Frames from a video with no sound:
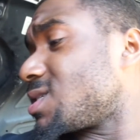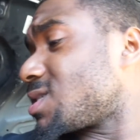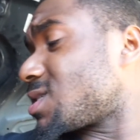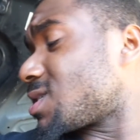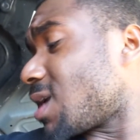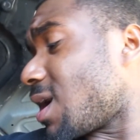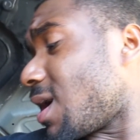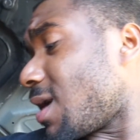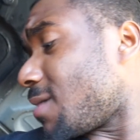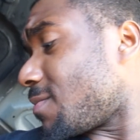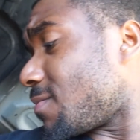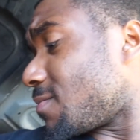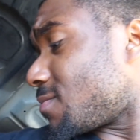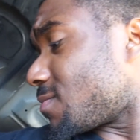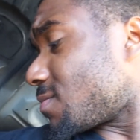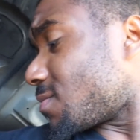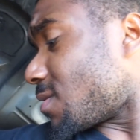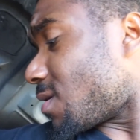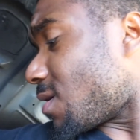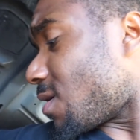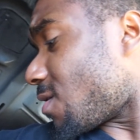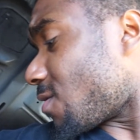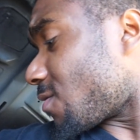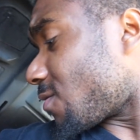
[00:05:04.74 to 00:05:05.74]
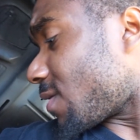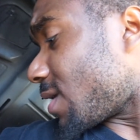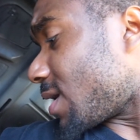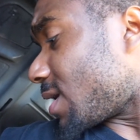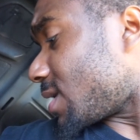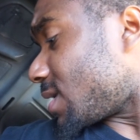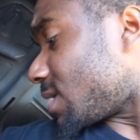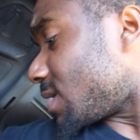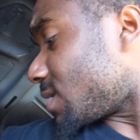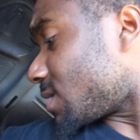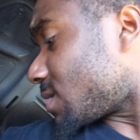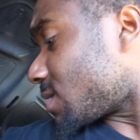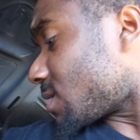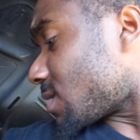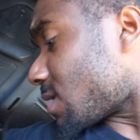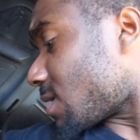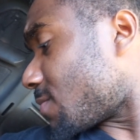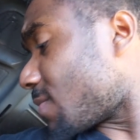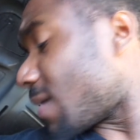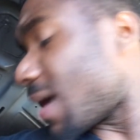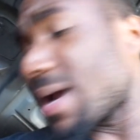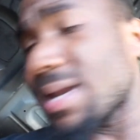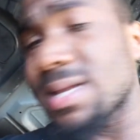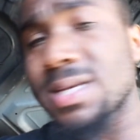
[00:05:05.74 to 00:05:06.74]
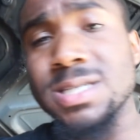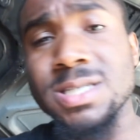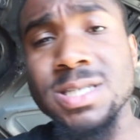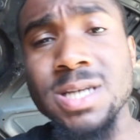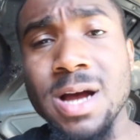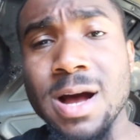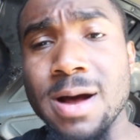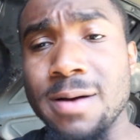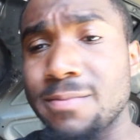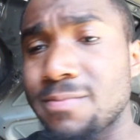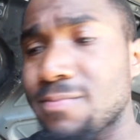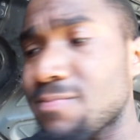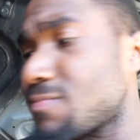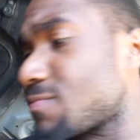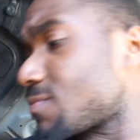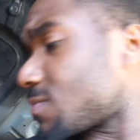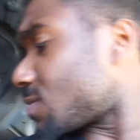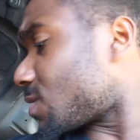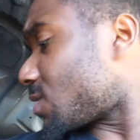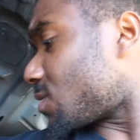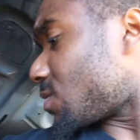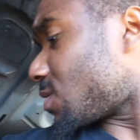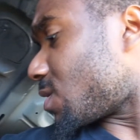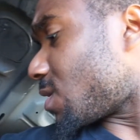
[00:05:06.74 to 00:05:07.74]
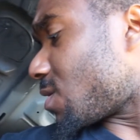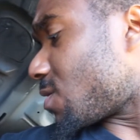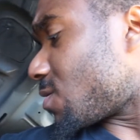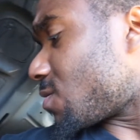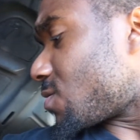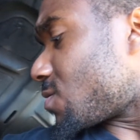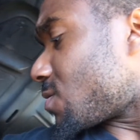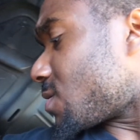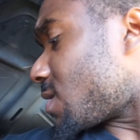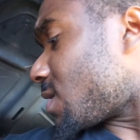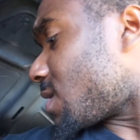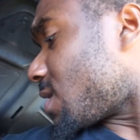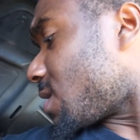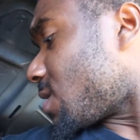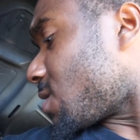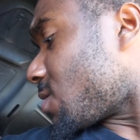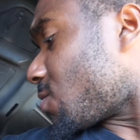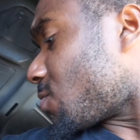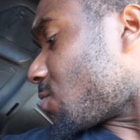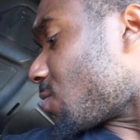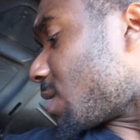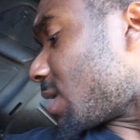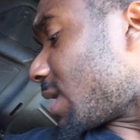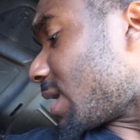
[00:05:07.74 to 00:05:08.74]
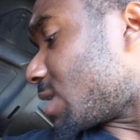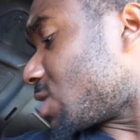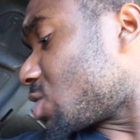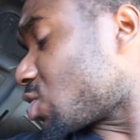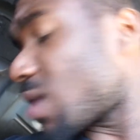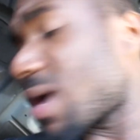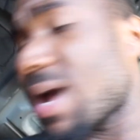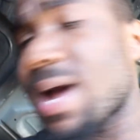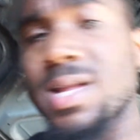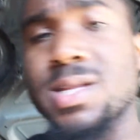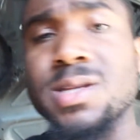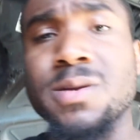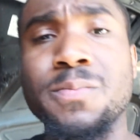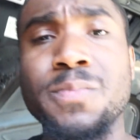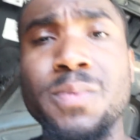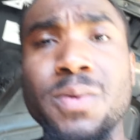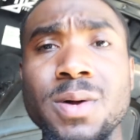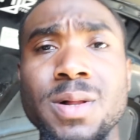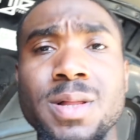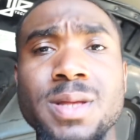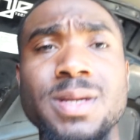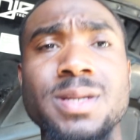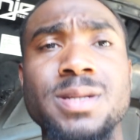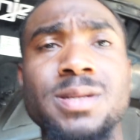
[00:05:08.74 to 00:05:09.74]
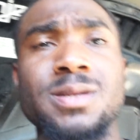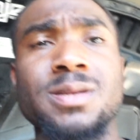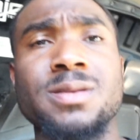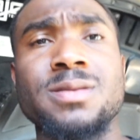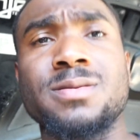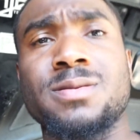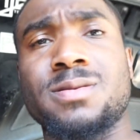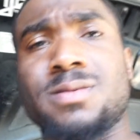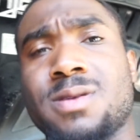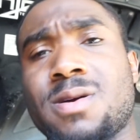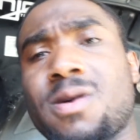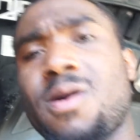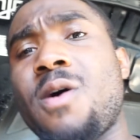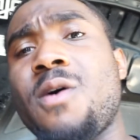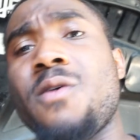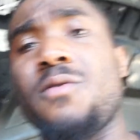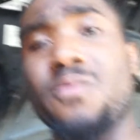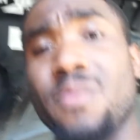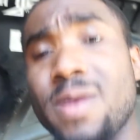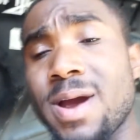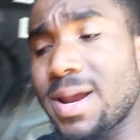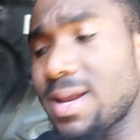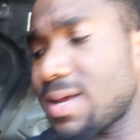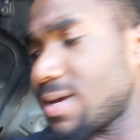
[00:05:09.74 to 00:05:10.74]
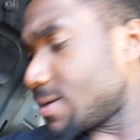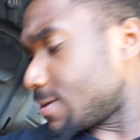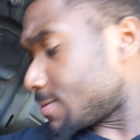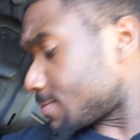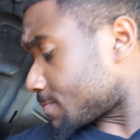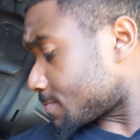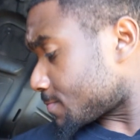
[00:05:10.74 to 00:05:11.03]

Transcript: shop already, a body shop, you know, where they tried to pull it already.